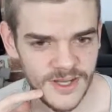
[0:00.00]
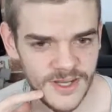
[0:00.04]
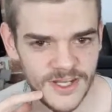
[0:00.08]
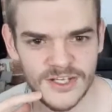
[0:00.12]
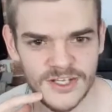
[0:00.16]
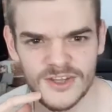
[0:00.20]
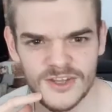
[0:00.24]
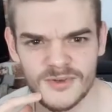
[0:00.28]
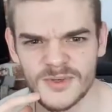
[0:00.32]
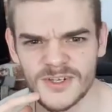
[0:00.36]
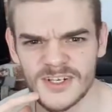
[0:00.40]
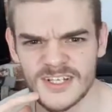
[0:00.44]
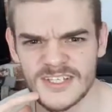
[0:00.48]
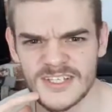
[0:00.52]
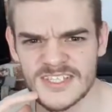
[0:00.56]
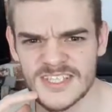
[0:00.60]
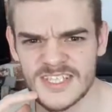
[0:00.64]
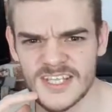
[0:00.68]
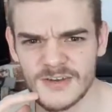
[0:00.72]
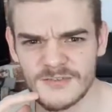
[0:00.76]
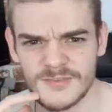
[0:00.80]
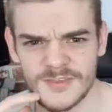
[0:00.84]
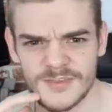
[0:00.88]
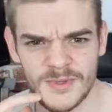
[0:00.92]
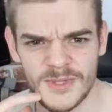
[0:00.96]
I know when I
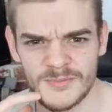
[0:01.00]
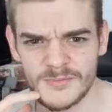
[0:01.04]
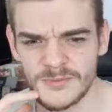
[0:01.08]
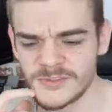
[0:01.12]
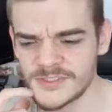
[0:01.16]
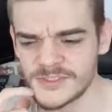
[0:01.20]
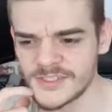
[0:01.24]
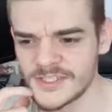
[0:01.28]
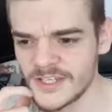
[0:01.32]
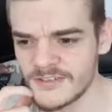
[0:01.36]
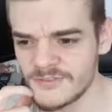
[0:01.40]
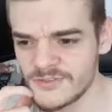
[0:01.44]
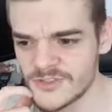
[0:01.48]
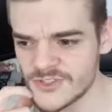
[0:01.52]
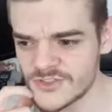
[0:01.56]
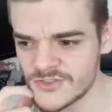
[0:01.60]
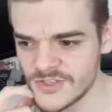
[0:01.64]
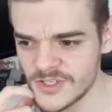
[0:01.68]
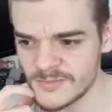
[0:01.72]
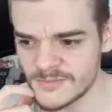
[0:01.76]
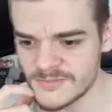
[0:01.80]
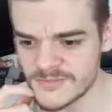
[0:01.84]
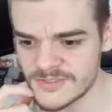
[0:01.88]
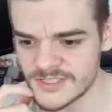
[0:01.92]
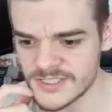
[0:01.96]
see other people's live
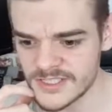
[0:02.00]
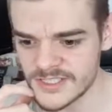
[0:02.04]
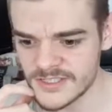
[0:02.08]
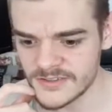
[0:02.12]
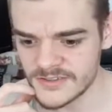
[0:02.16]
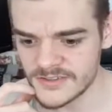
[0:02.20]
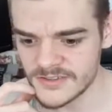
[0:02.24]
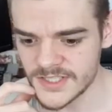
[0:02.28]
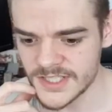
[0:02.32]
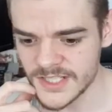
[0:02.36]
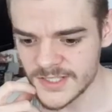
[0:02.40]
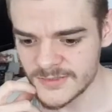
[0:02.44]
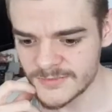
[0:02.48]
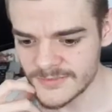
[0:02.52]
streams and